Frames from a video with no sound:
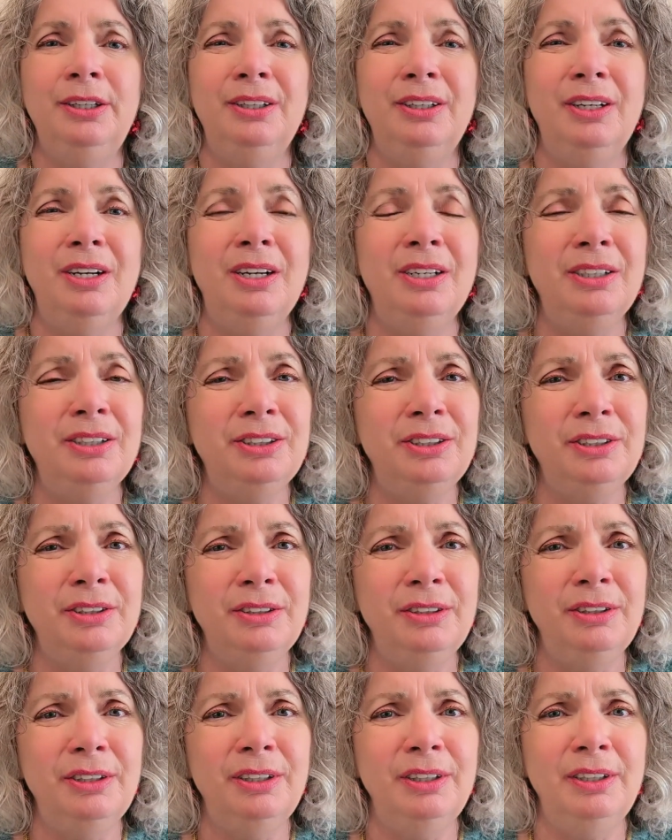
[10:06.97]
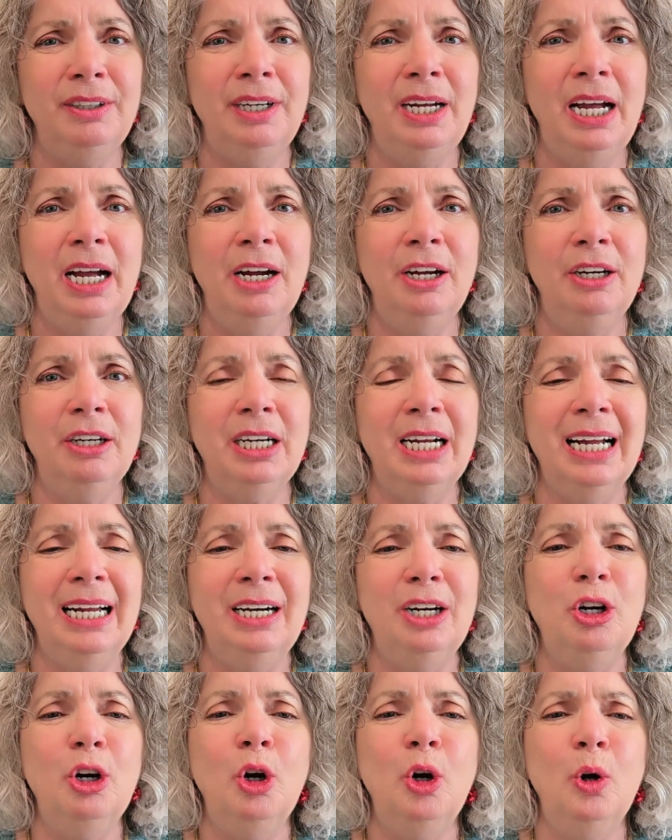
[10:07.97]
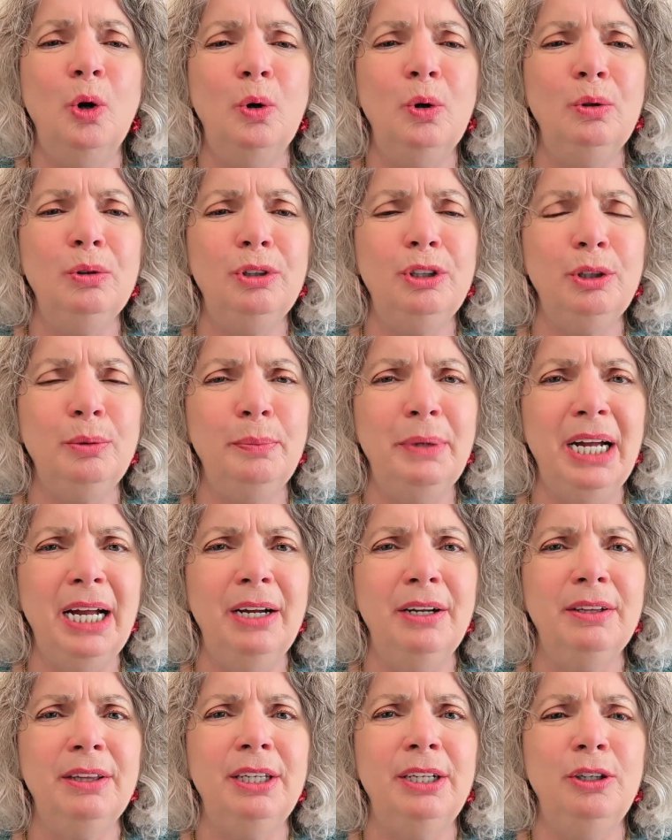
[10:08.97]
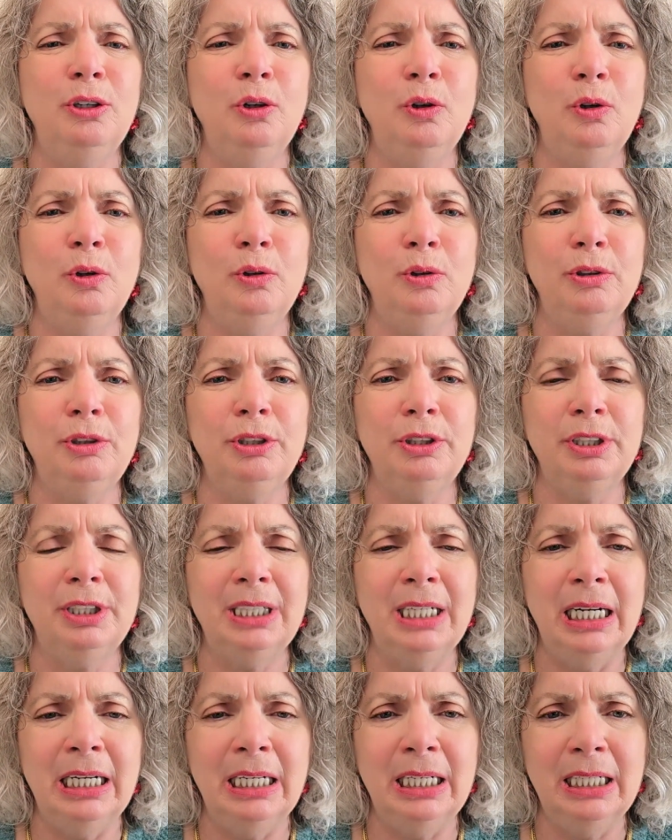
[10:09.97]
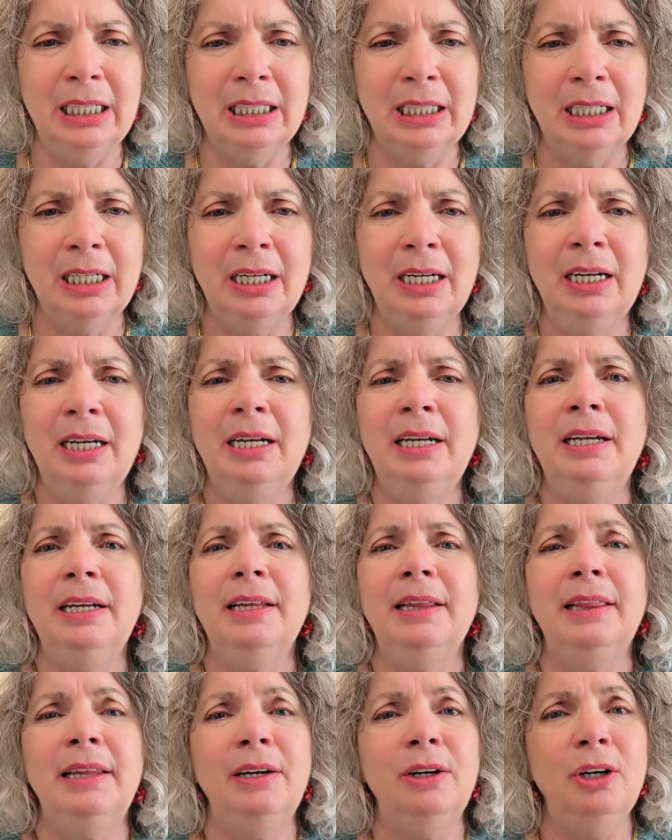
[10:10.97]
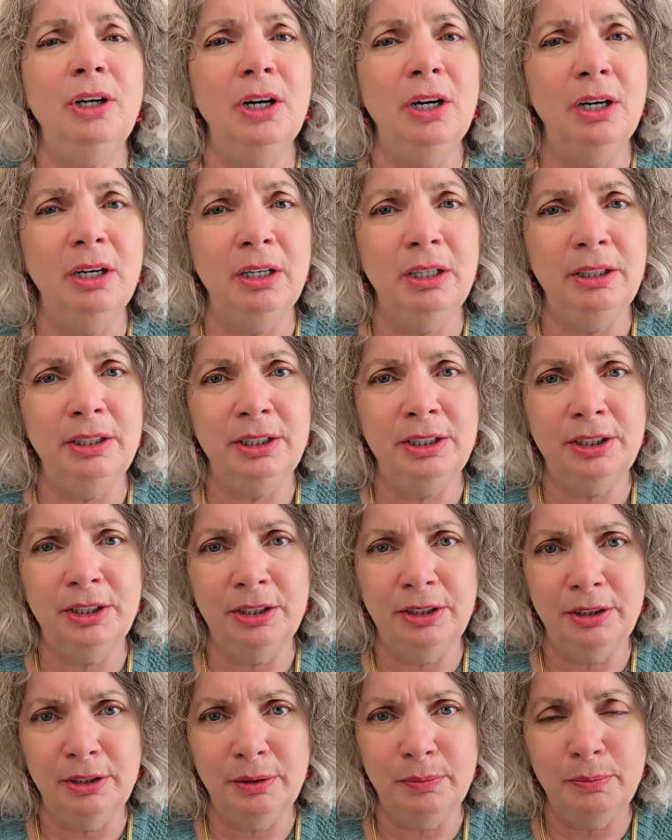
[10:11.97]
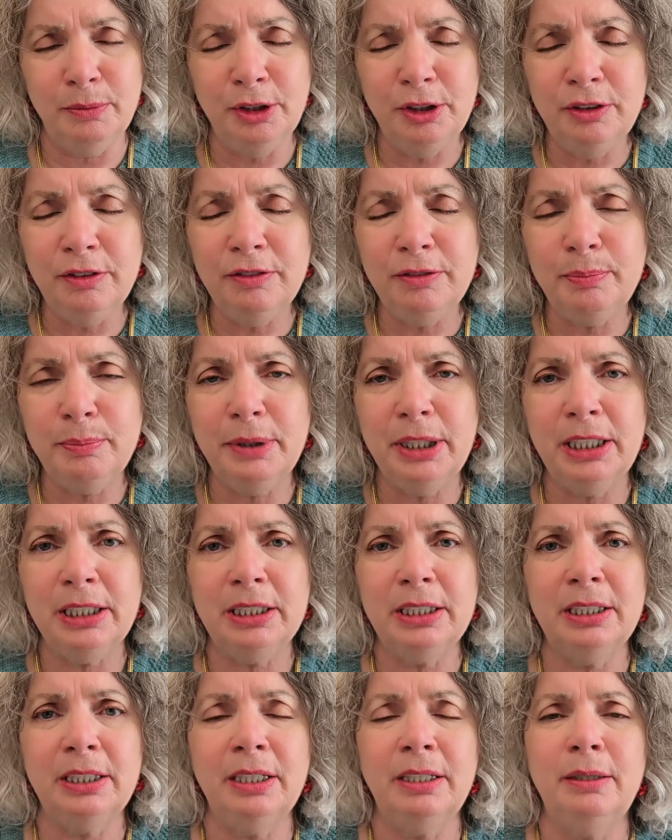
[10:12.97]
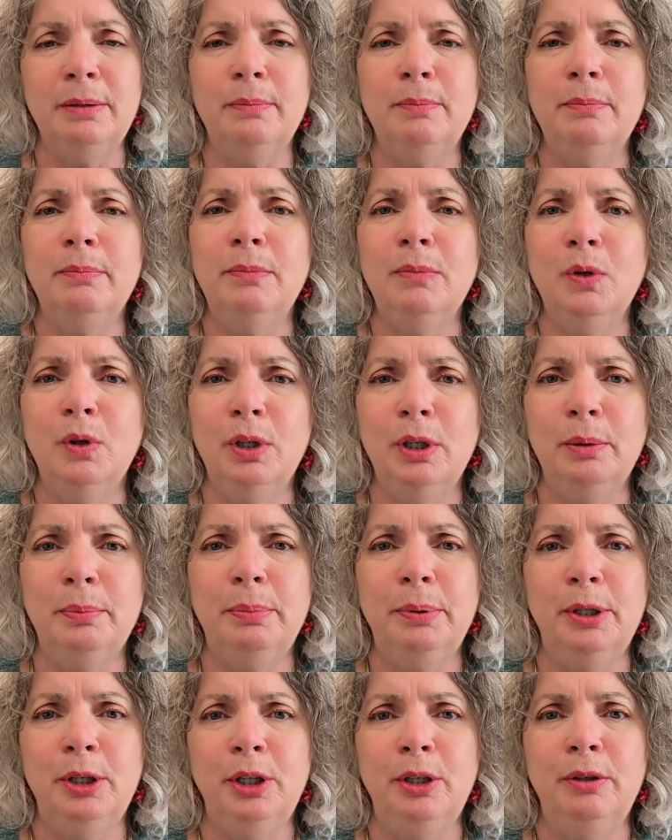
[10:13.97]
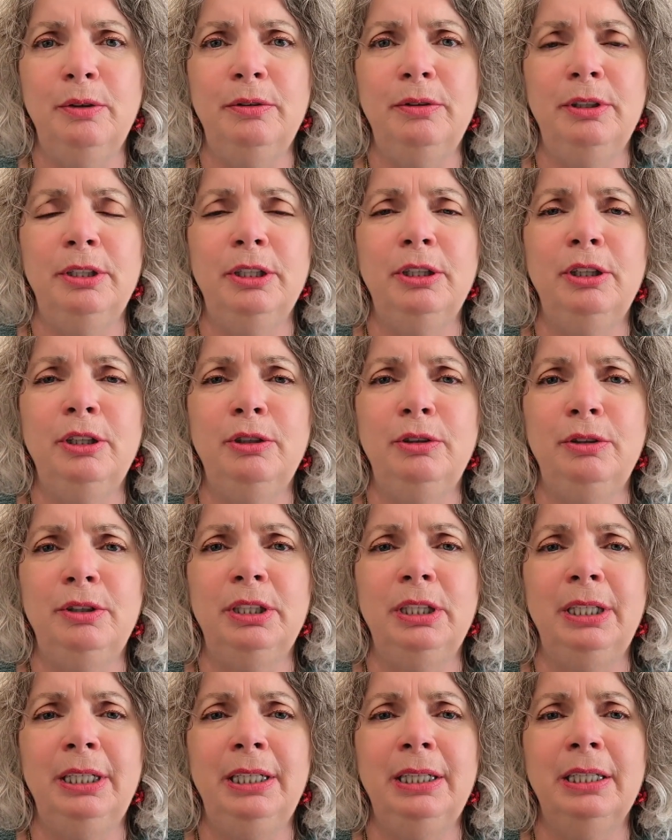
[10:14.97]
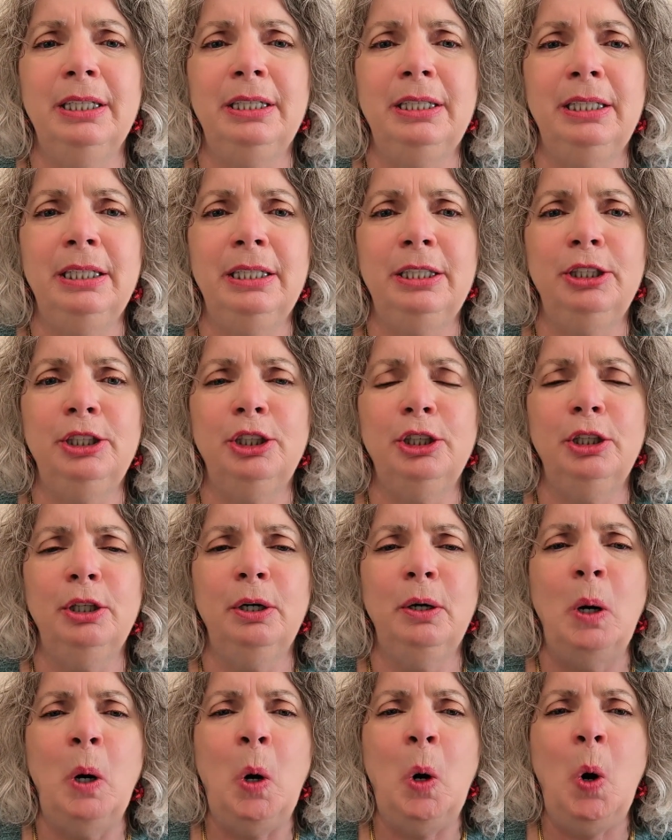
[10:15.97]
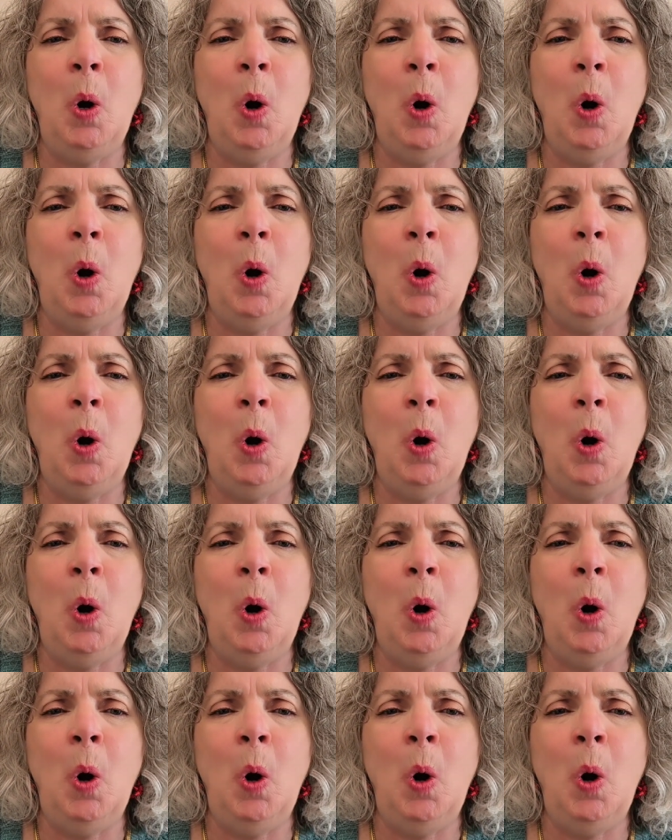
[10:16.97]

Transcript: you'll also learn how to kind of hold your mouth and hold your tongue. There are certain movements that are more prone to loosening the denture.